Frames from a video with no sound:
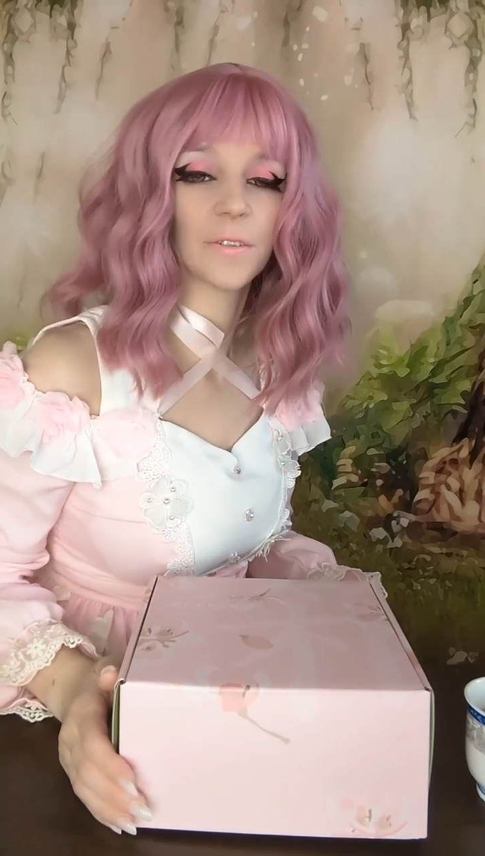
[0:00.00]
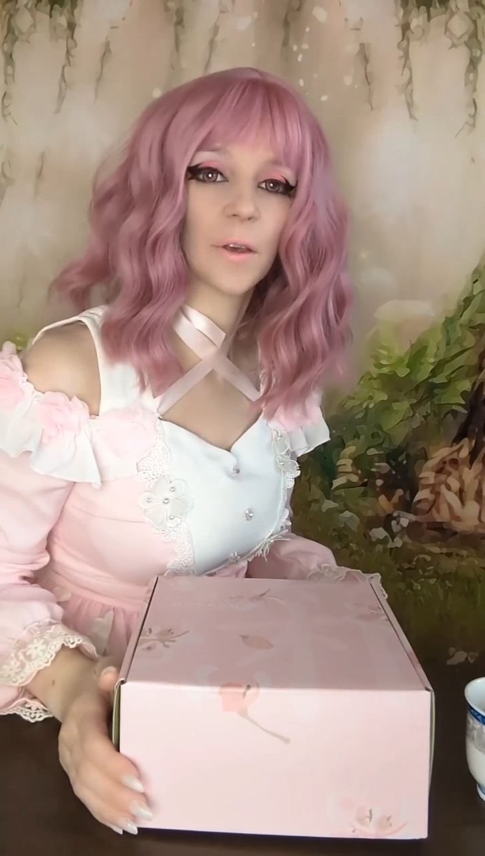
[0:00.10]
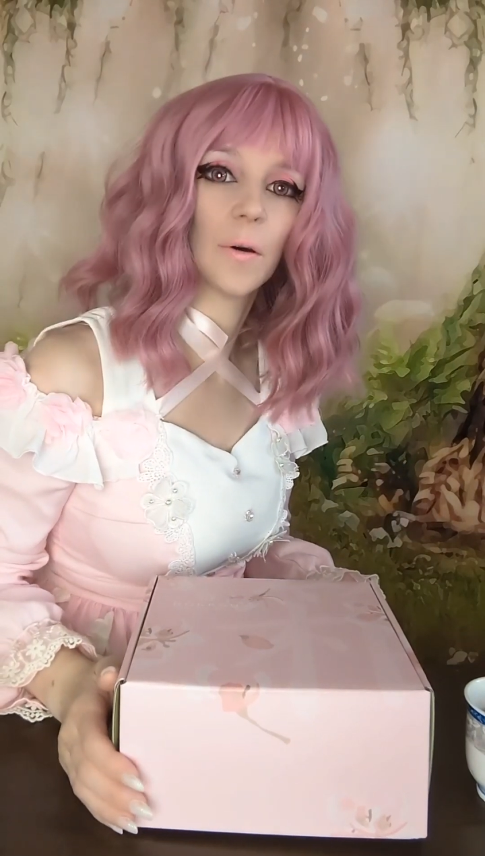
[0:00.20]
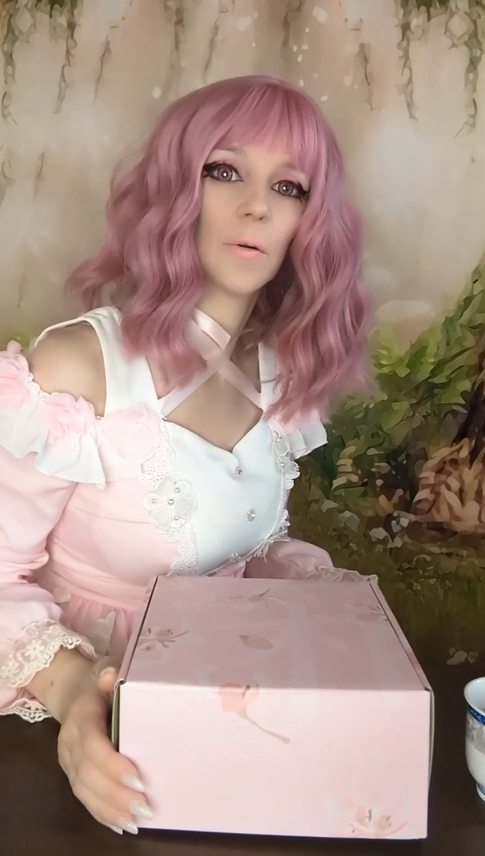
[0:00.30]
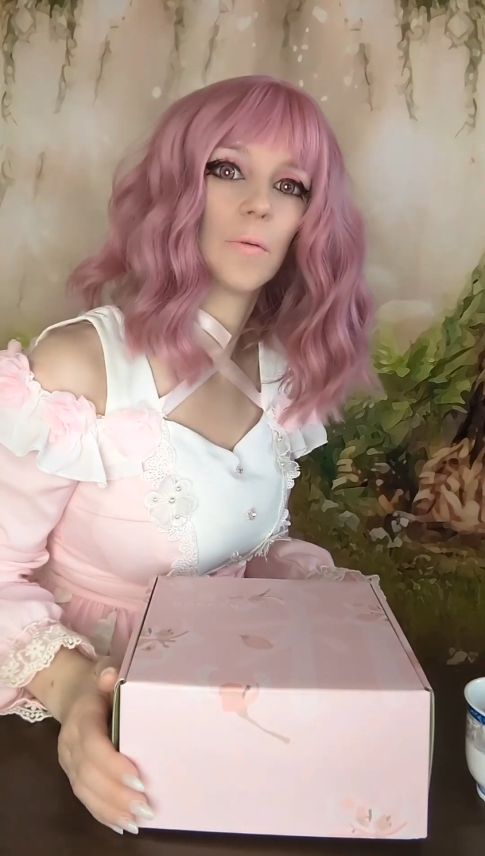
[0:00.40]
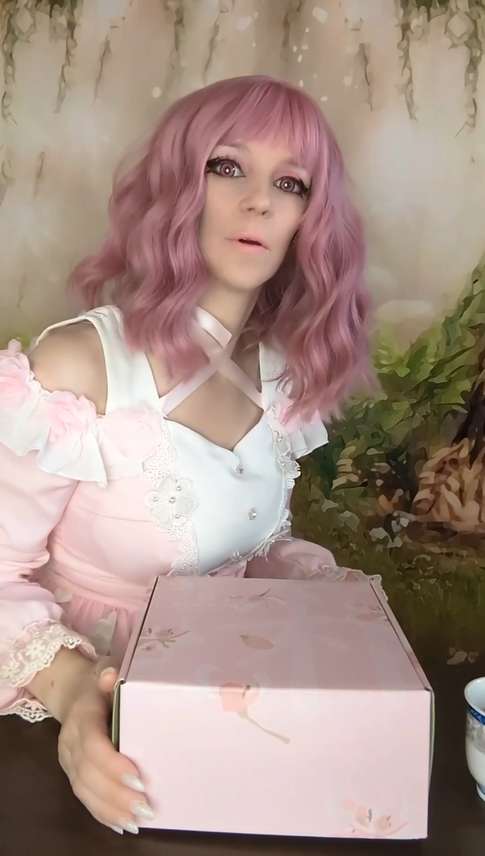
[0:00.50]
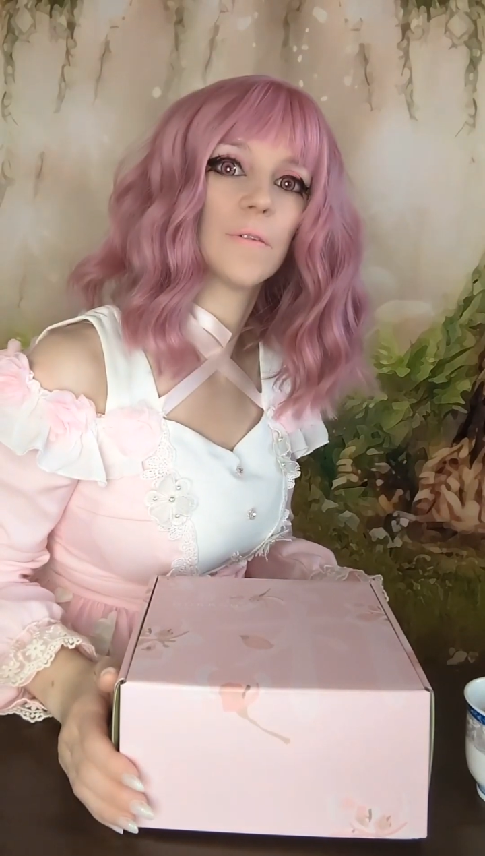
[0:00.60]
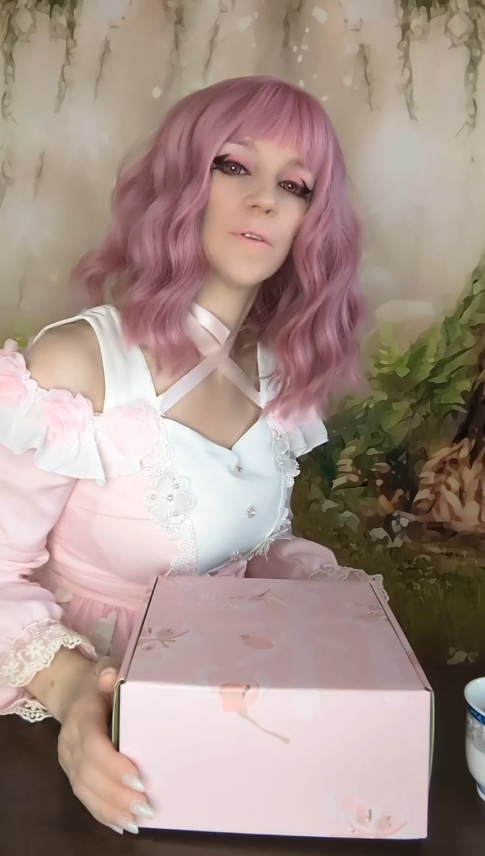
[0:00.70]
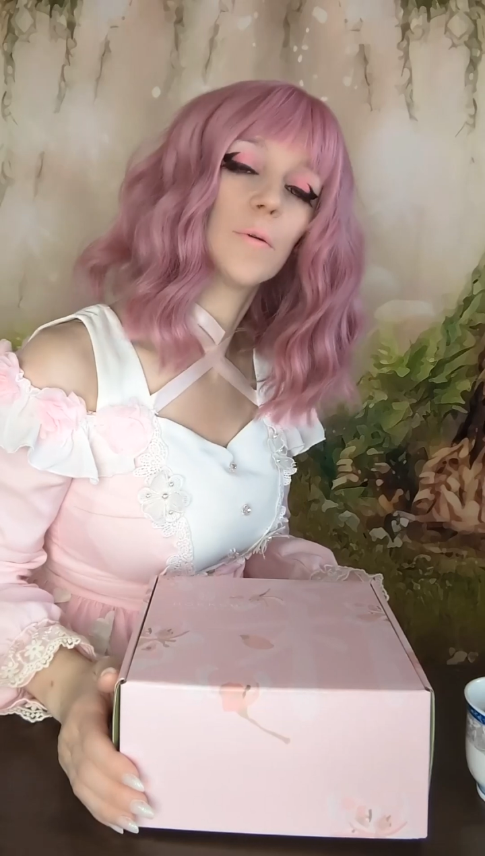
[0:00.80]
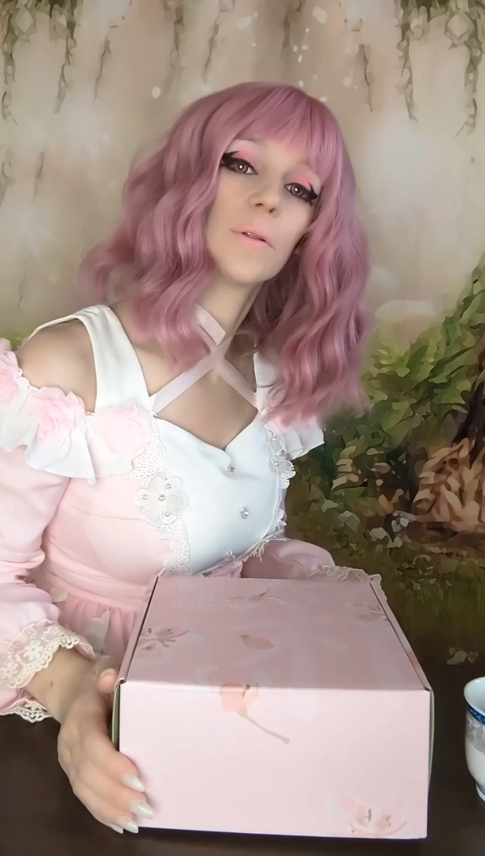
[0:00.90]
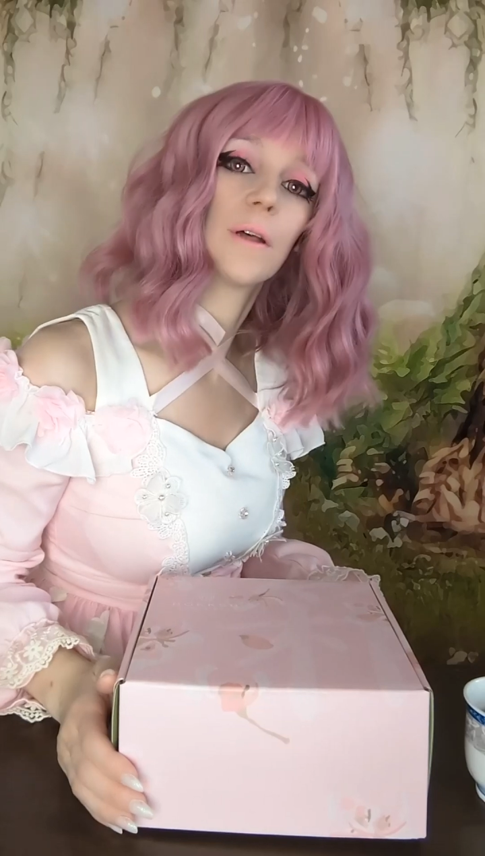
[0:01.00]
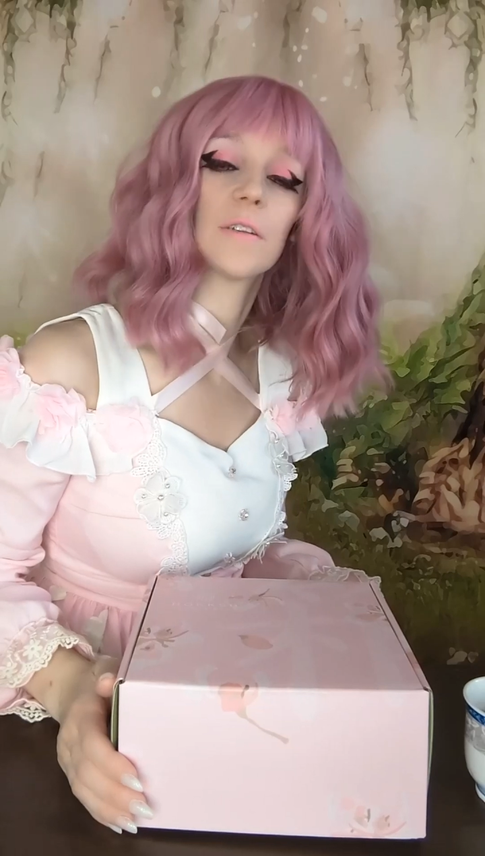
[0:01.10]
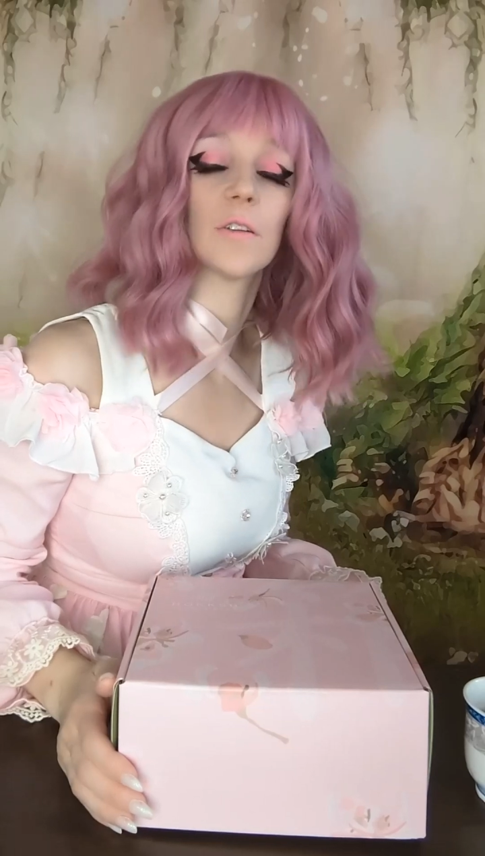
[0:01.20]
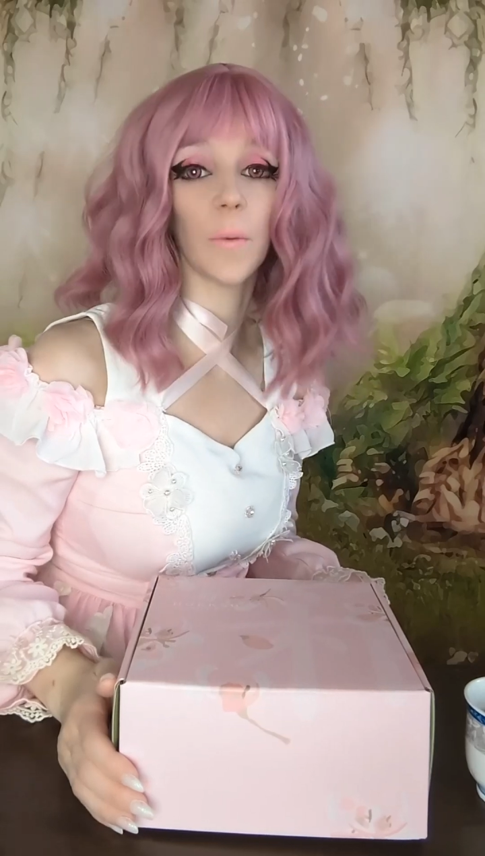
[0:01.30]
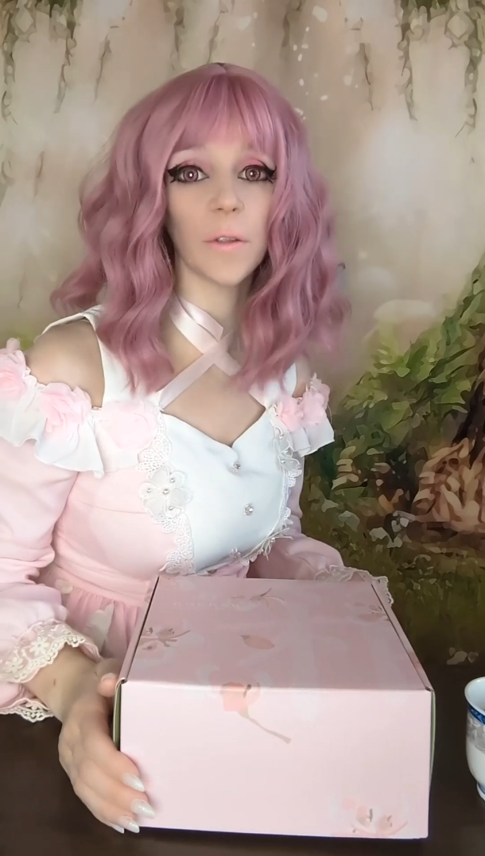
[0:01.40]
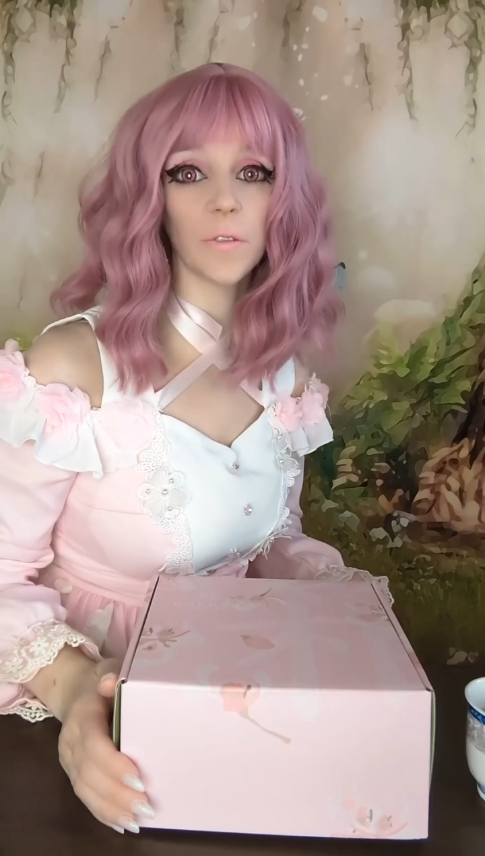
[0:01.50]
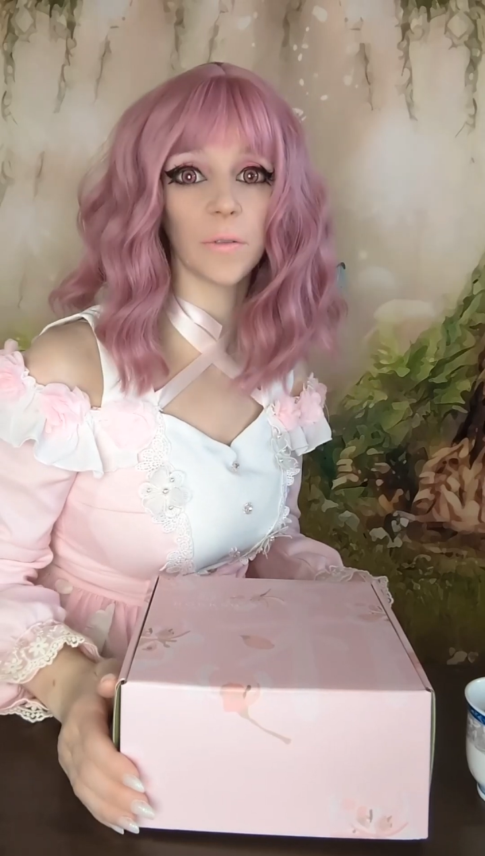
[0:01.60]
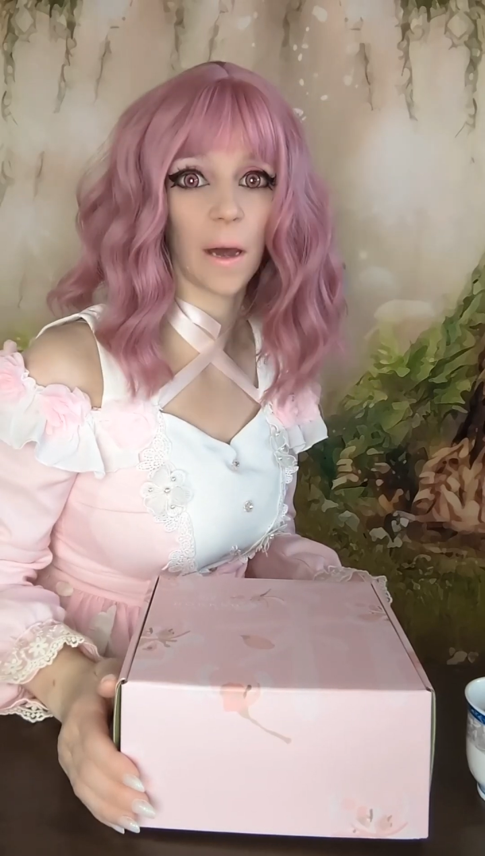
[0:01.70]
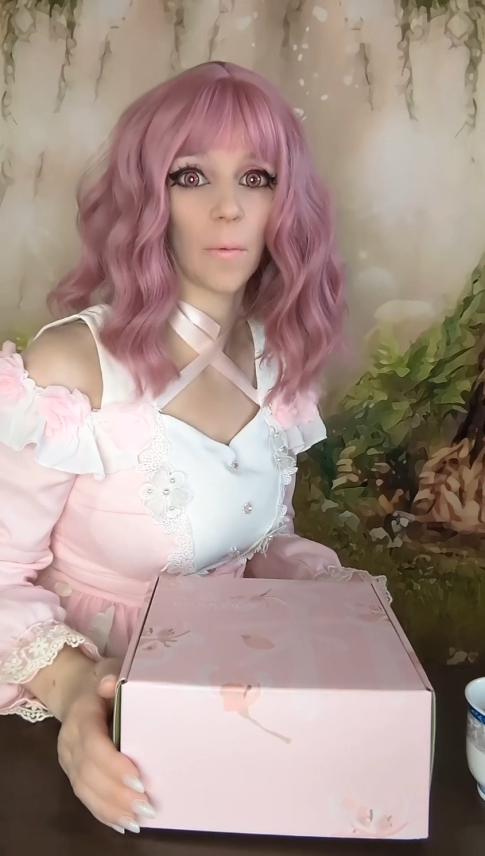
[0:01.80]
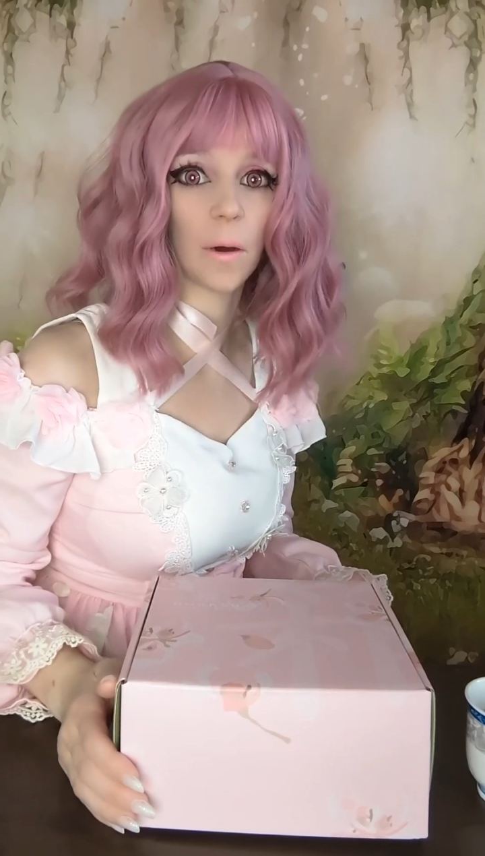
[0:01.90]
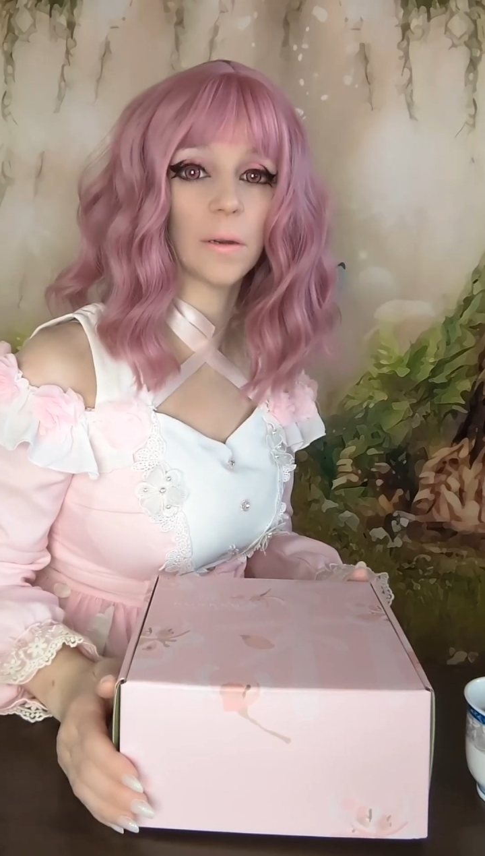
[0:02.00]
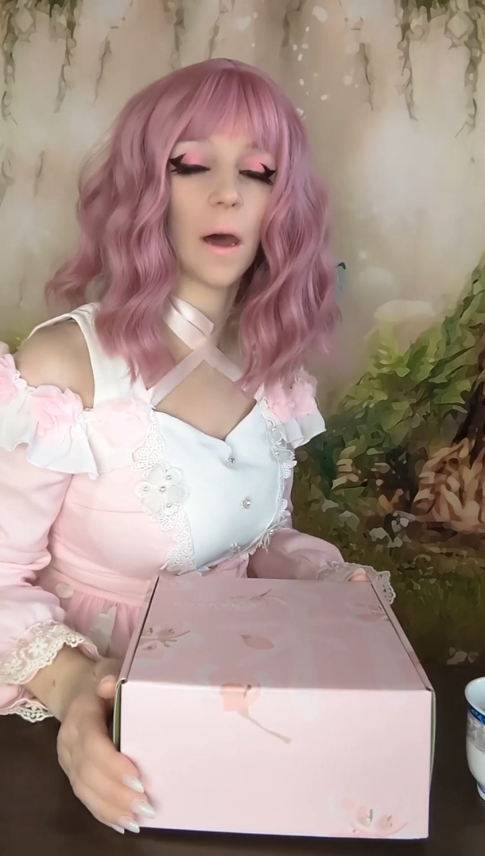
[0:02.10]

so if you would like to sponsor that one,